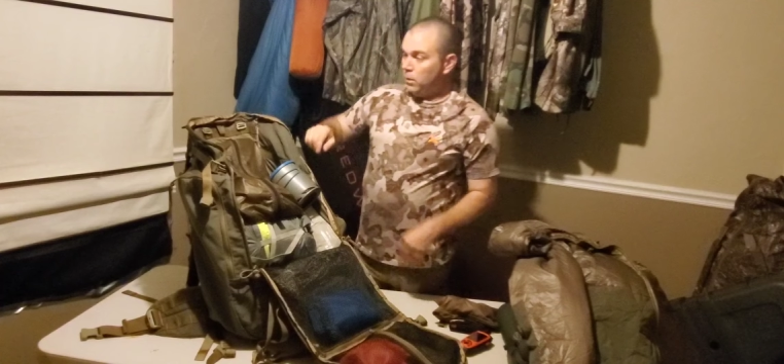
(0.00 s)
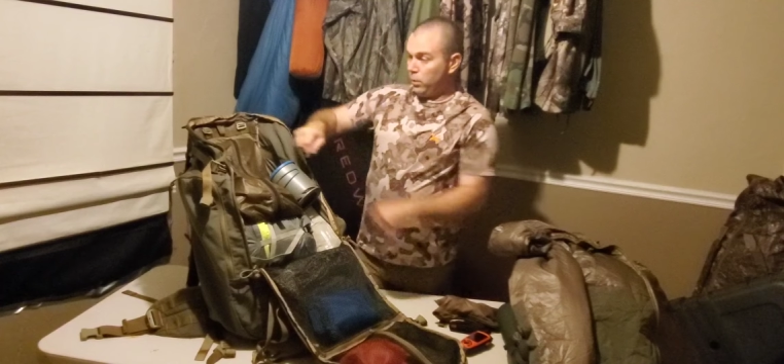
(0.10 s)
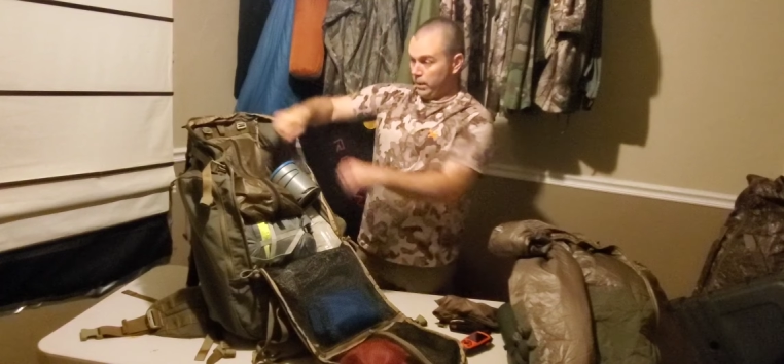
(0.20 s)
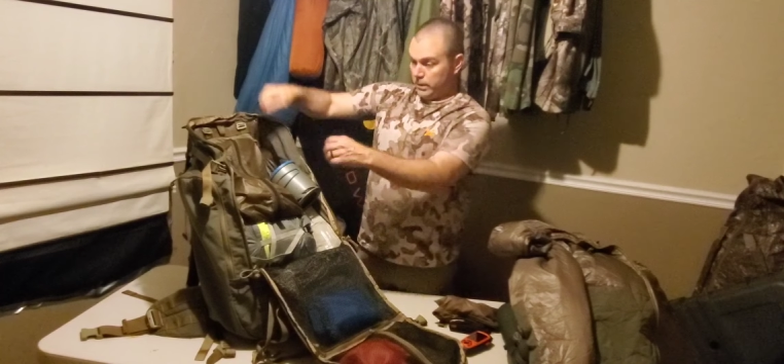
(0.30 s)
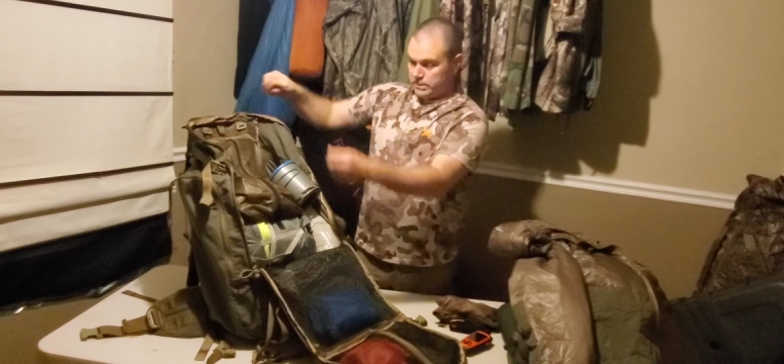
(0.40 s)

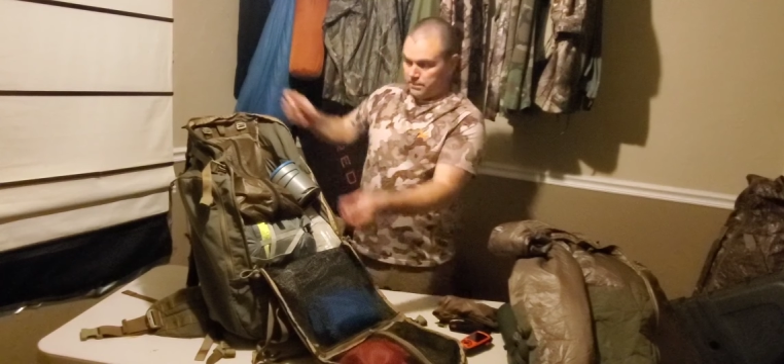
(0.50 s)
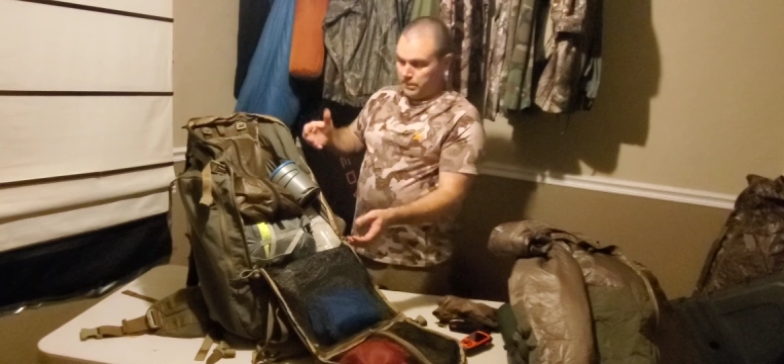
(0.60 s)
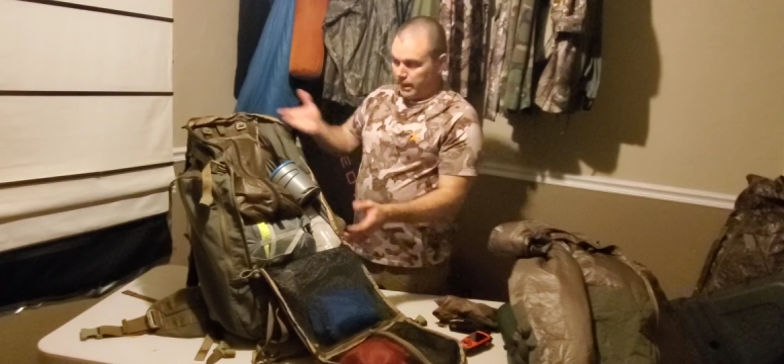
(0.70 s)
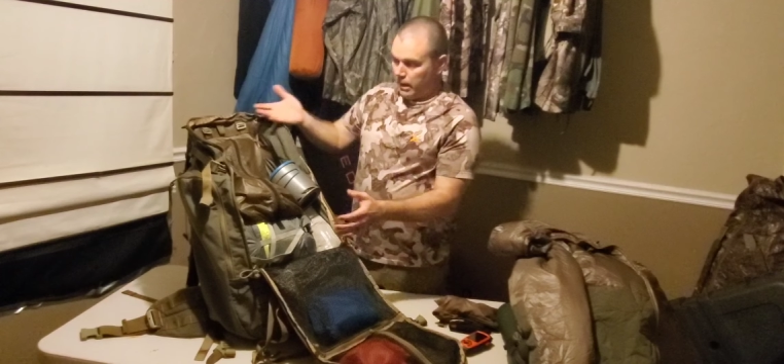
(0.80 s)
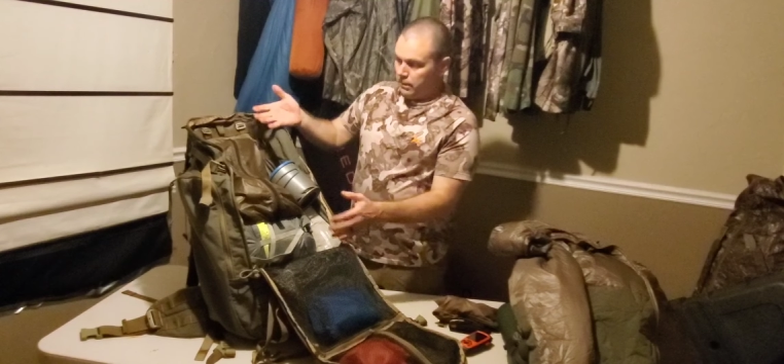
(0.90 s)
or you can zip
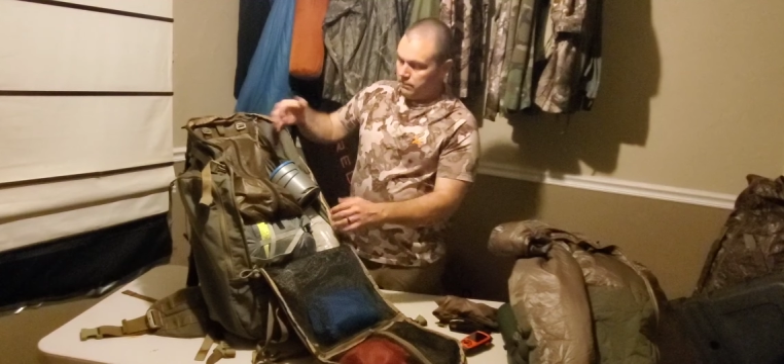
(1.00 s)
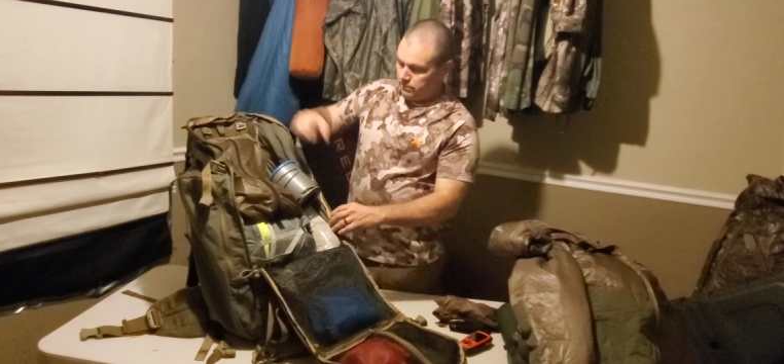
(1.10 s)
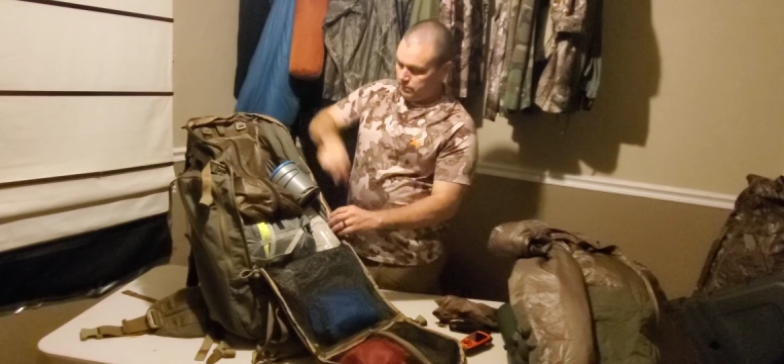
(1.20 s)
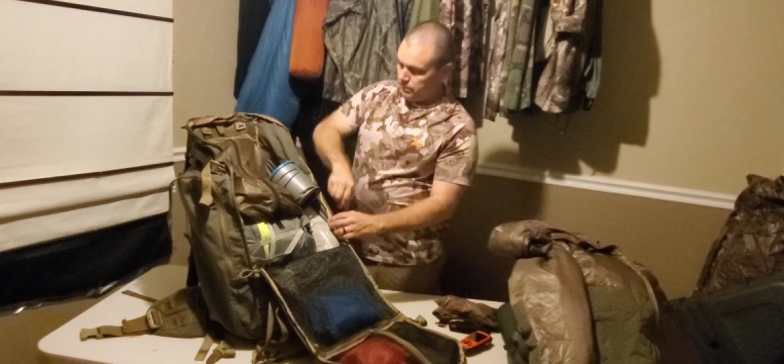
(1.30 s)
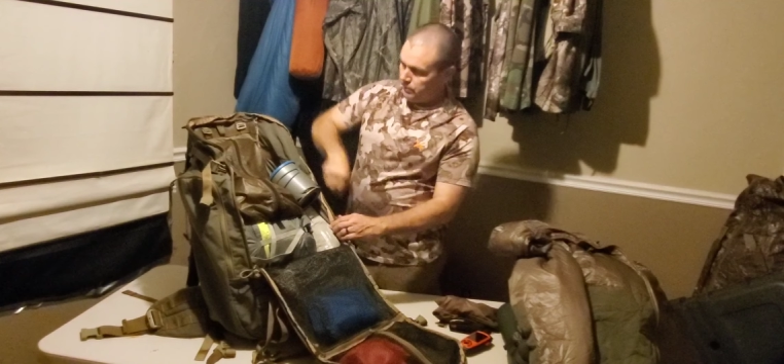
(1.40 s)
it down,
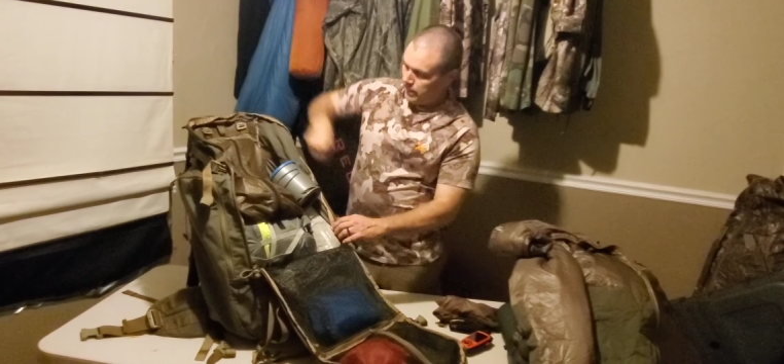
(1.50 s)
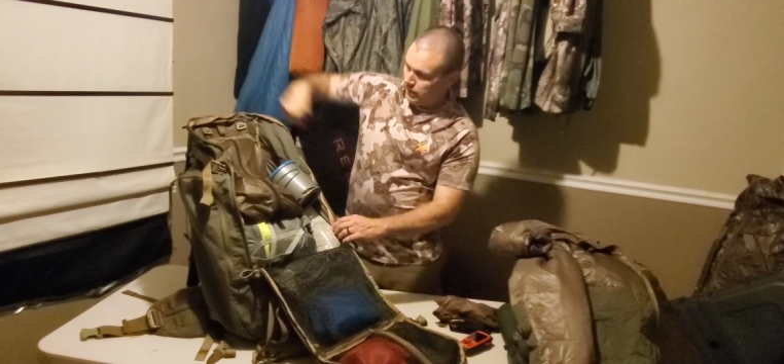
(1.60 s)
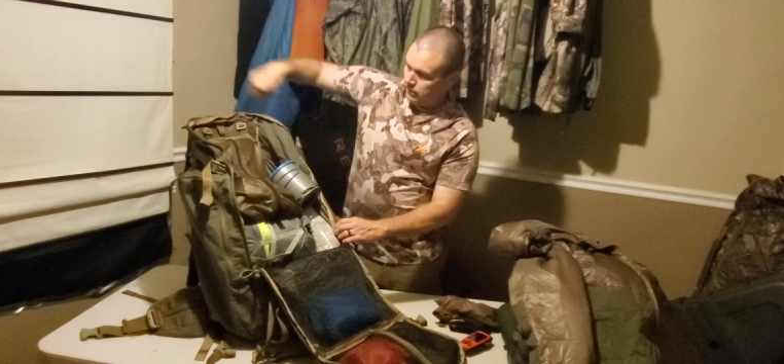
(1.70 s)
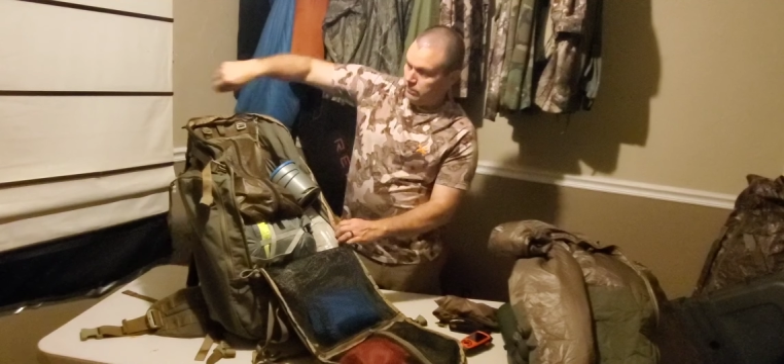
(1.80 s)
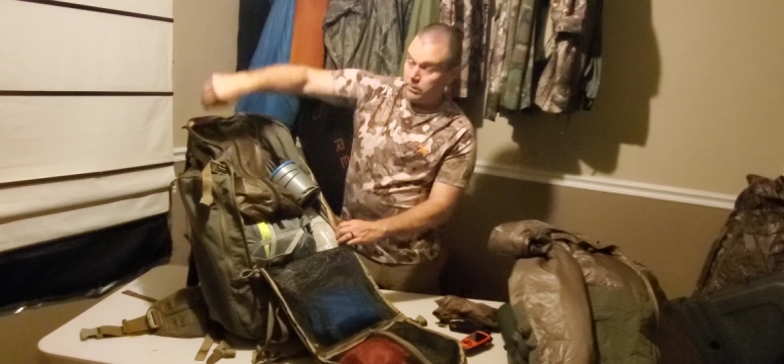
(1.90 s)

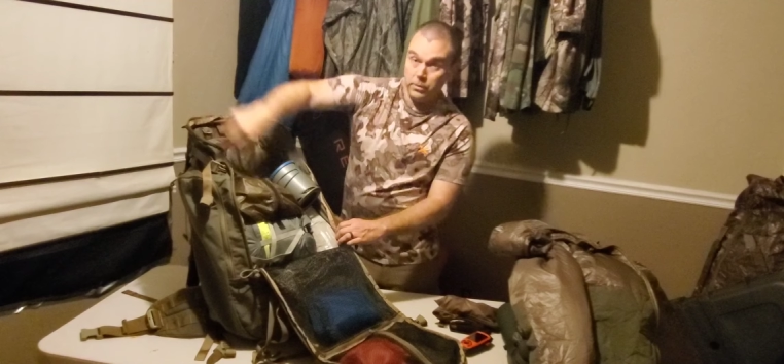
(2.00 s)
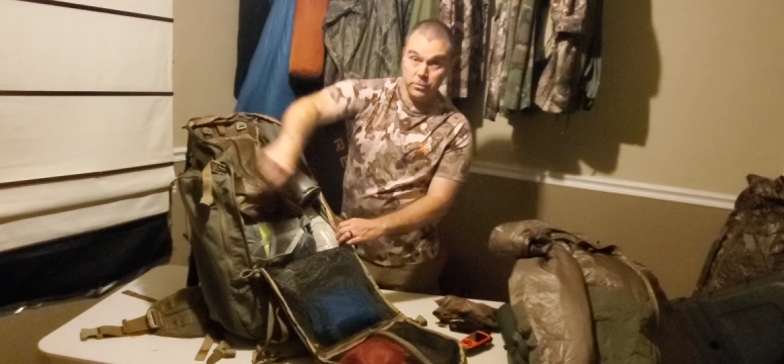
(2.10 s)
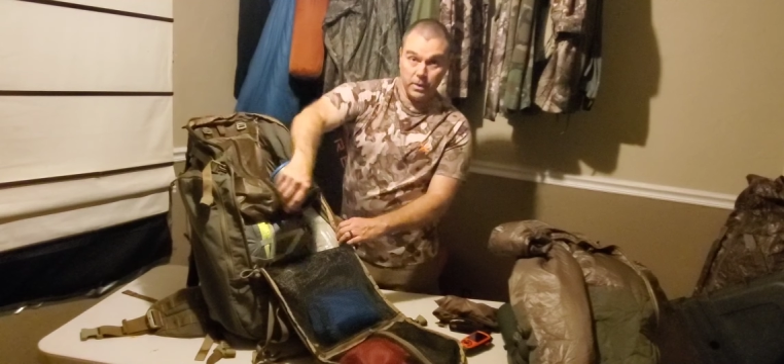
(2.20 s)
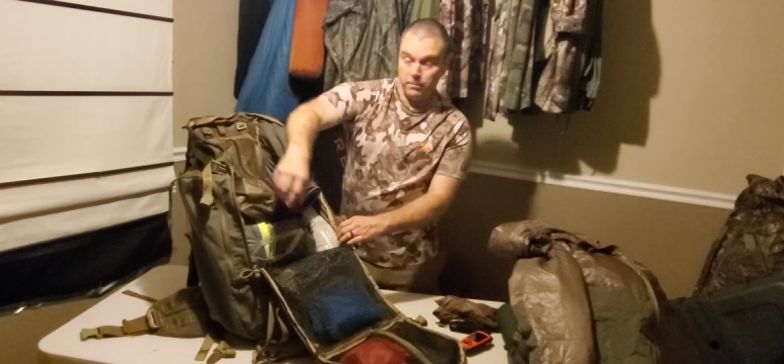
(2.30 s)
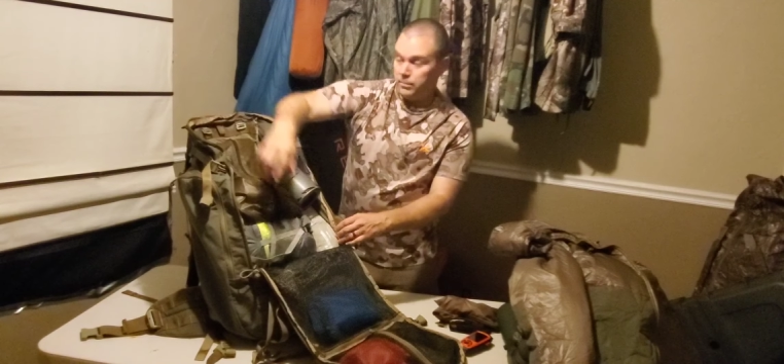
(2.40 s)
big
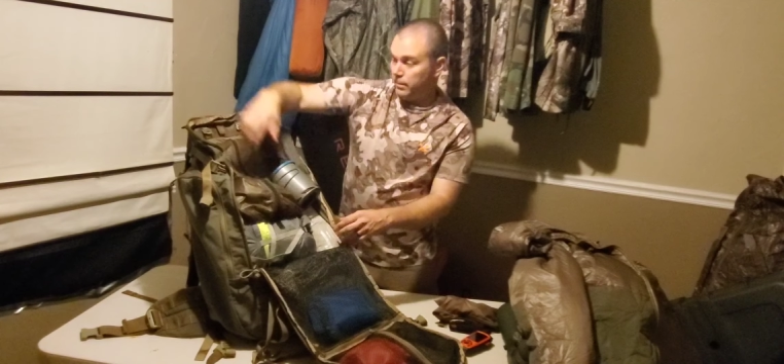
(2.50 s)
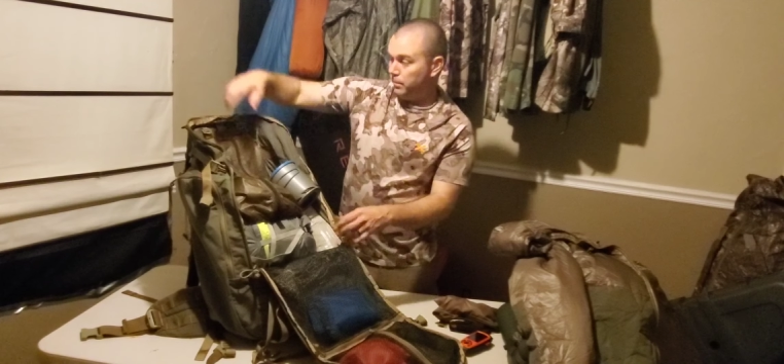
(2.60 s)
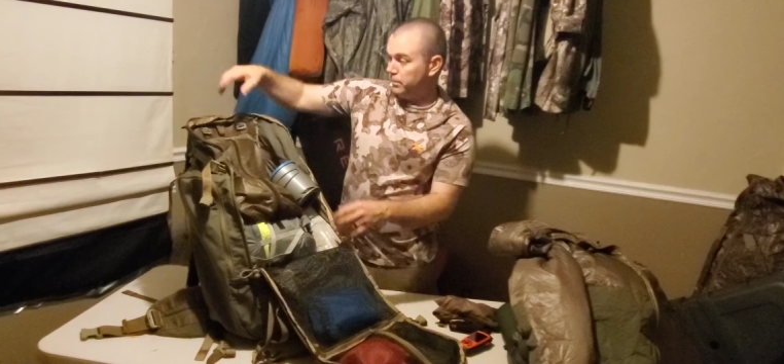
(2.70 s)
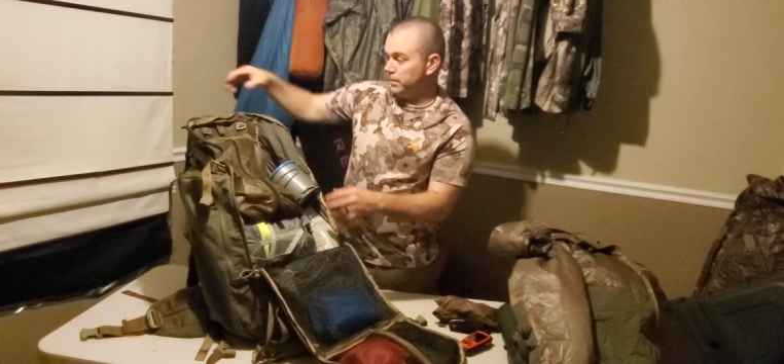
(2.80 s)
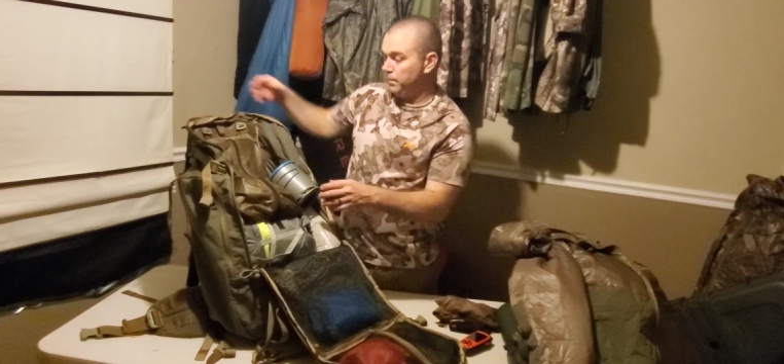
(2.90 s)
U-shaped
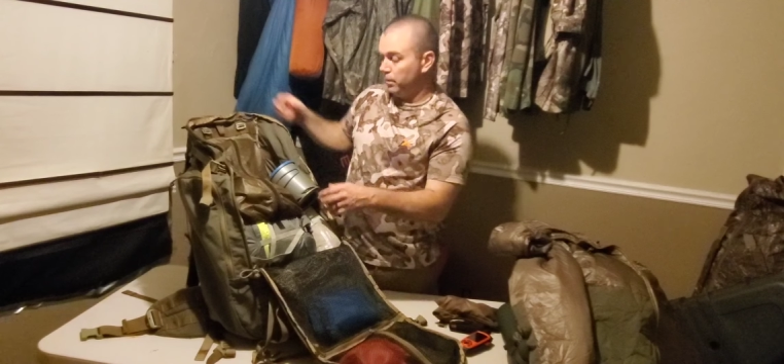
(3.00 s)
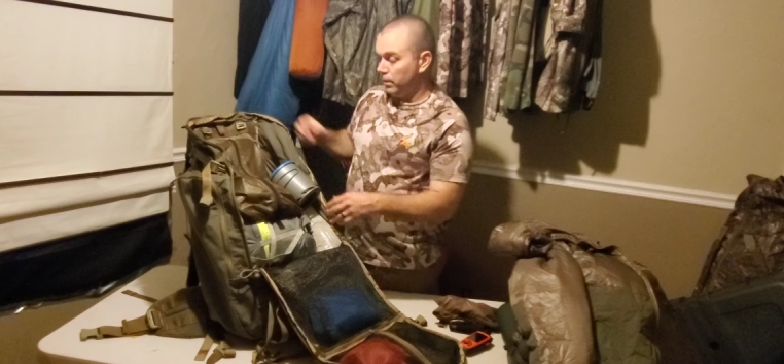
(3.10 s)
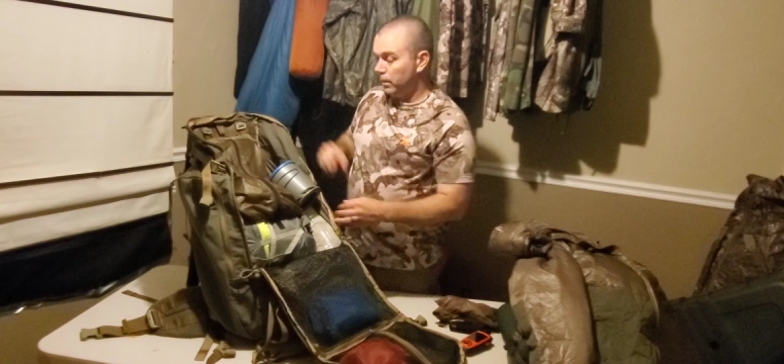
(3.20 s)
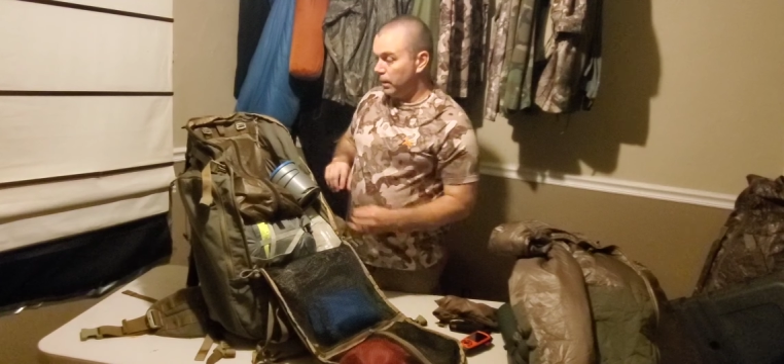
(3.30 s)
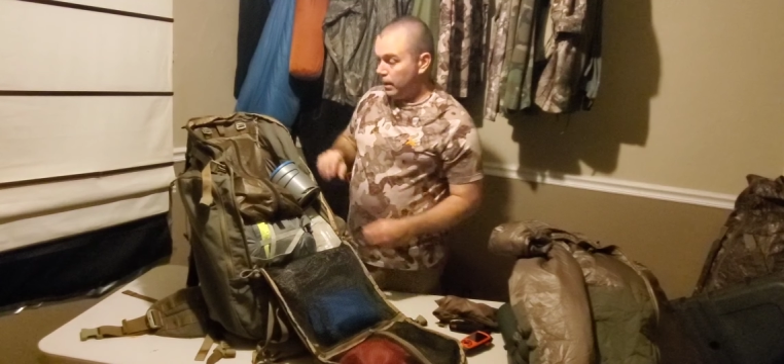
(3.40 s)
zipper,